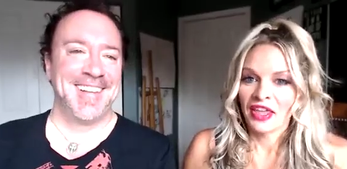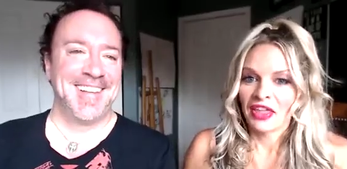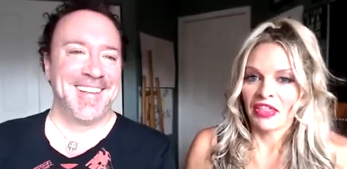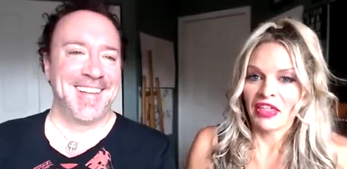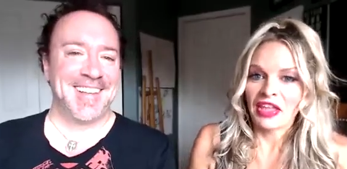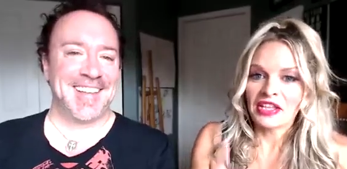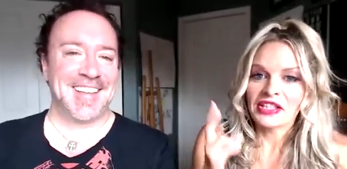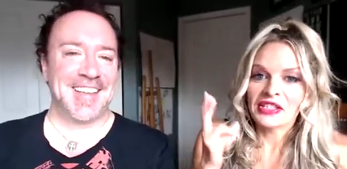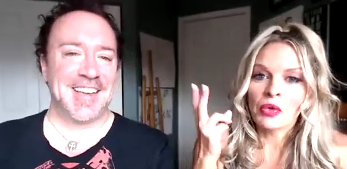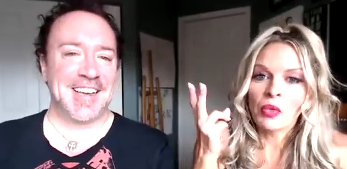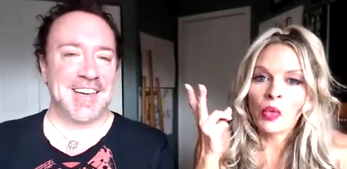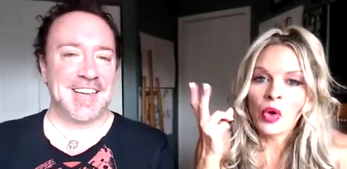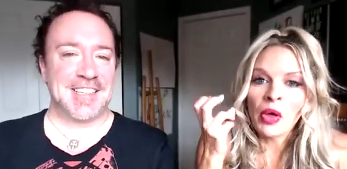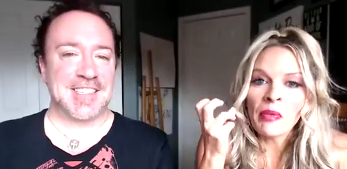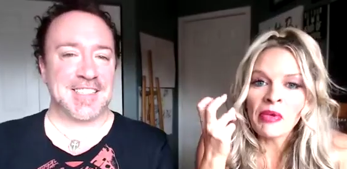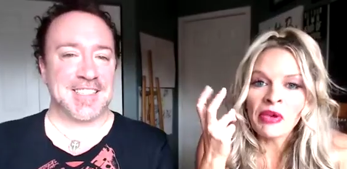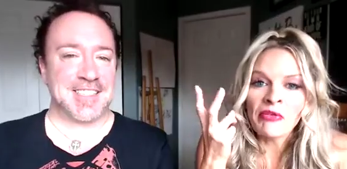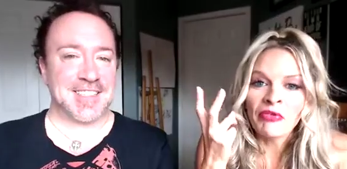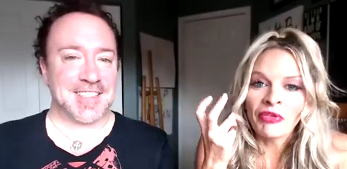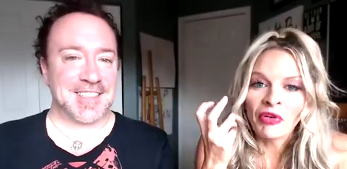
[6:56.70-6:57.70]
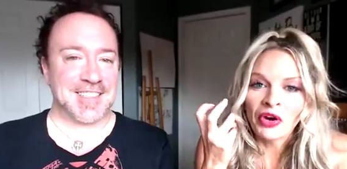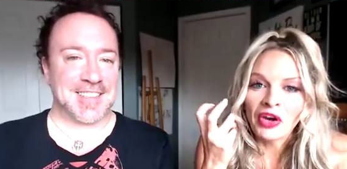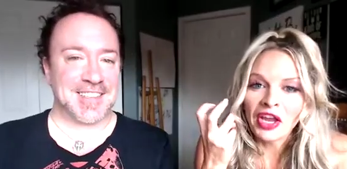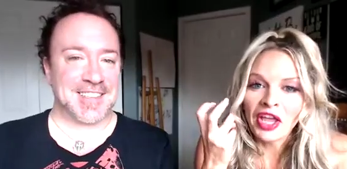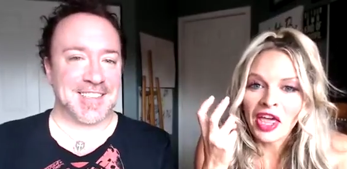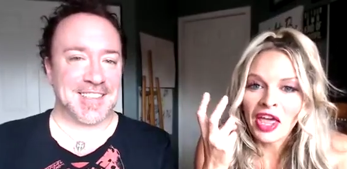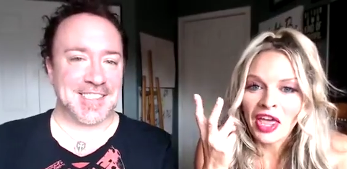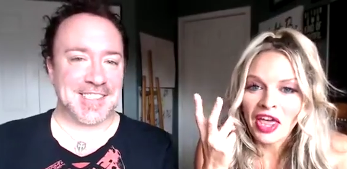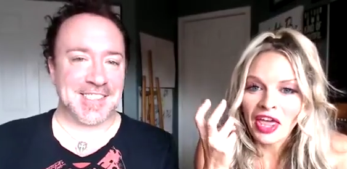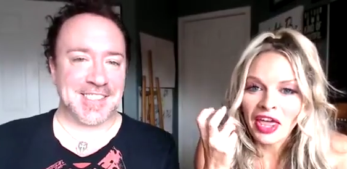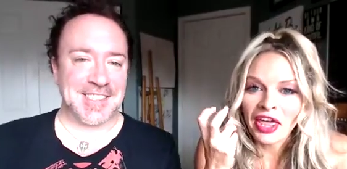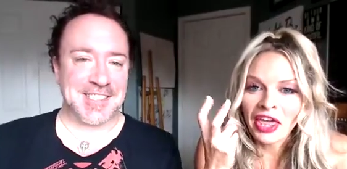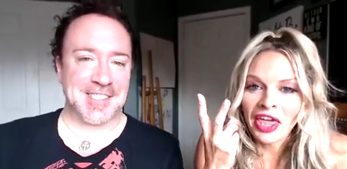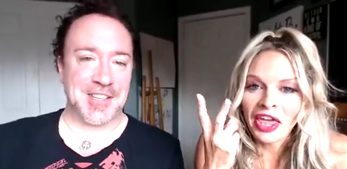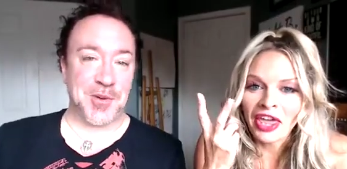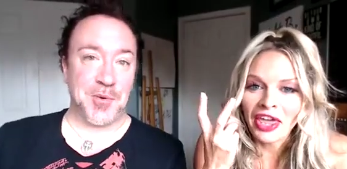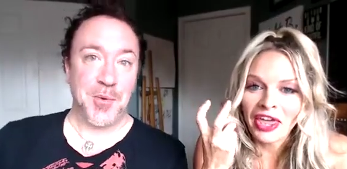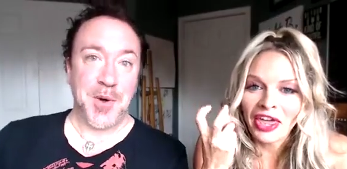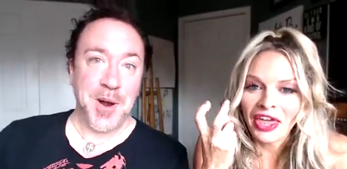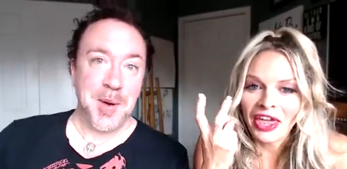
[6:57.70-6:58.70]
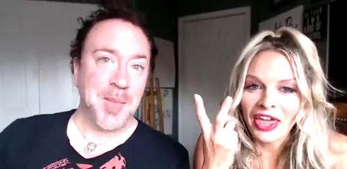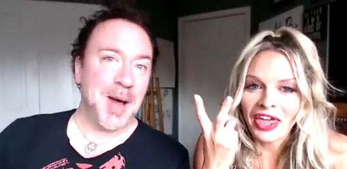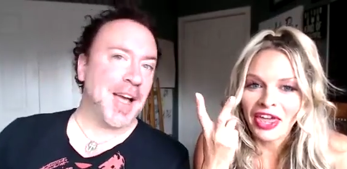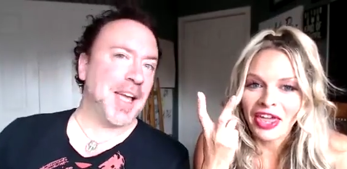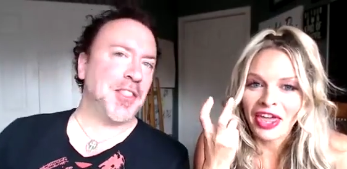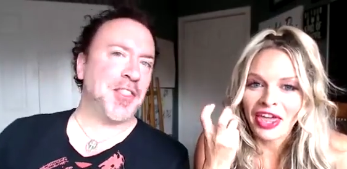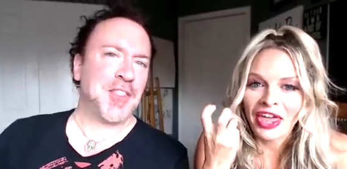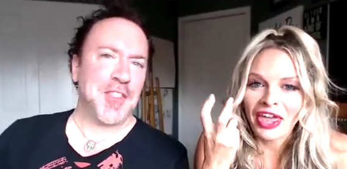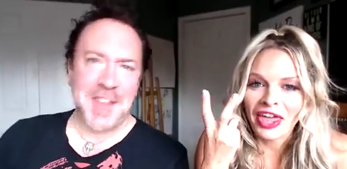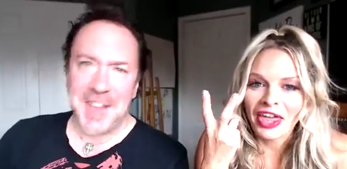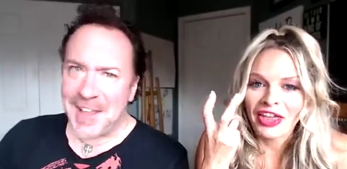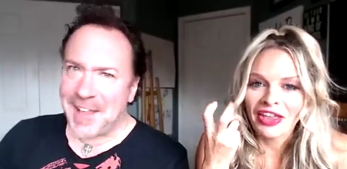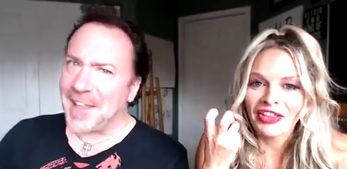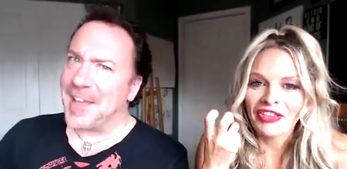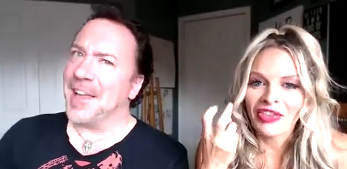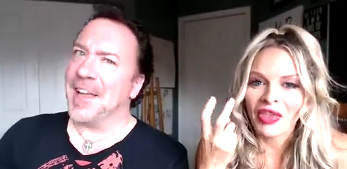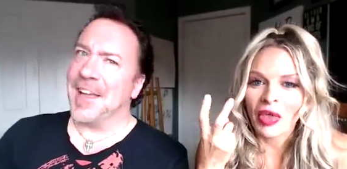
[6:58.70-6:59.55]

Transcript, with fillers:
Speaker 1: well, that's a woman for you. So what am I thinking?